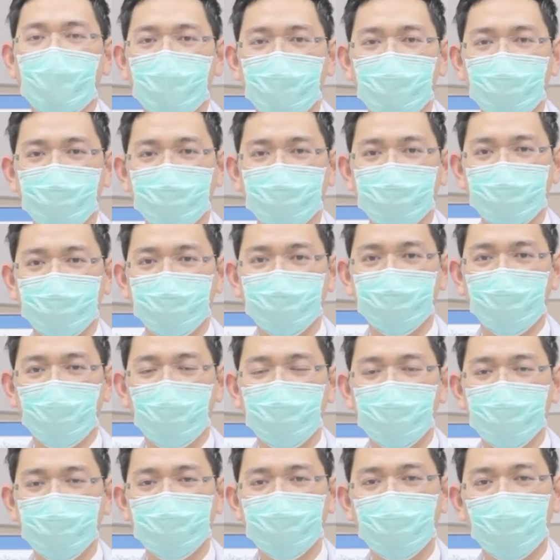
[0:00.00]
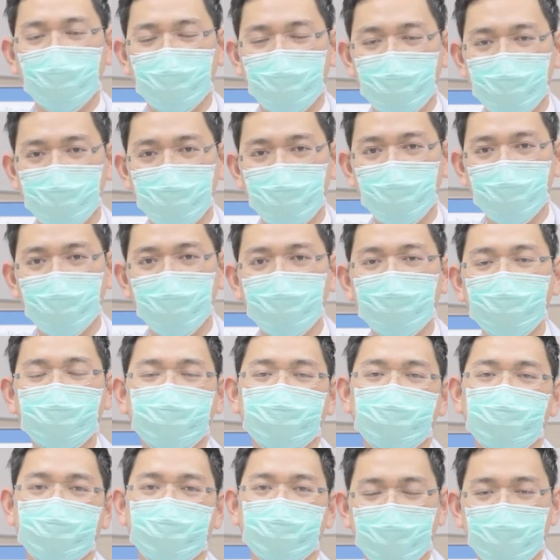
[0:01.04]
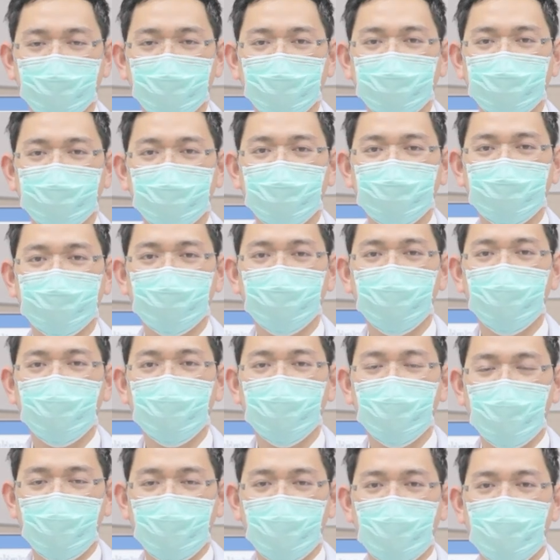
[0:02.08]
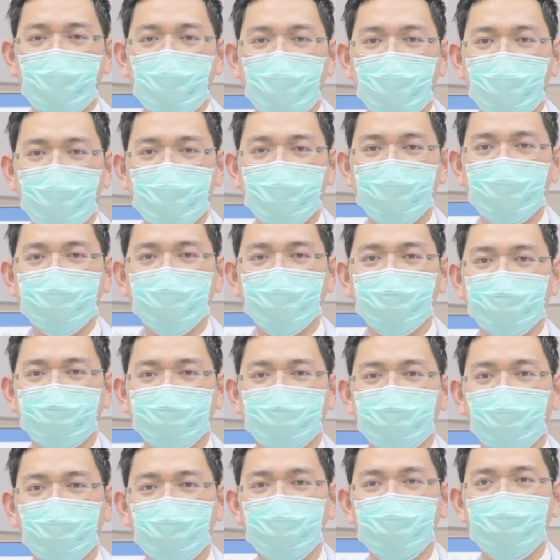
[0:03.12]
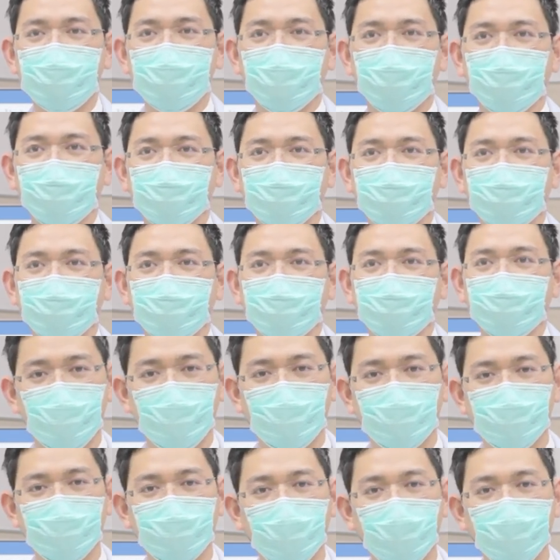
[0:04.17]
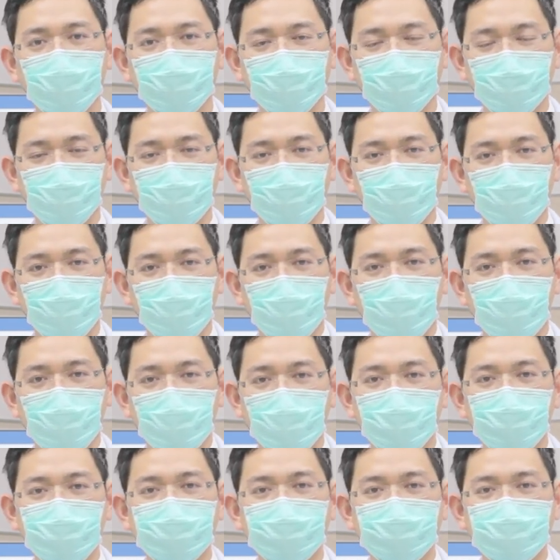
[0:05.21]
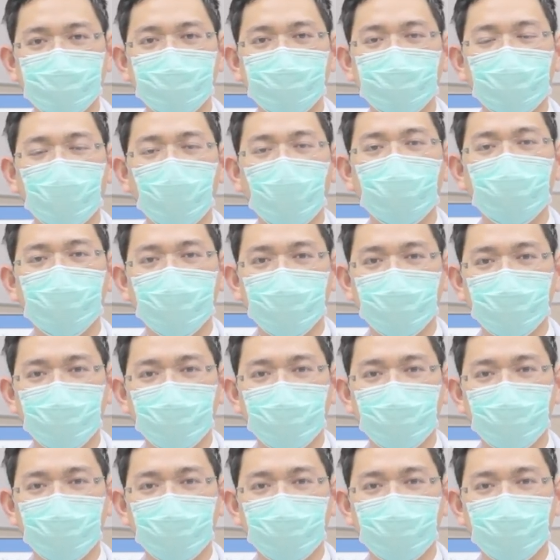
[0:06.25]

If the symptom is not improved, the surgery is the solution. But if the symptom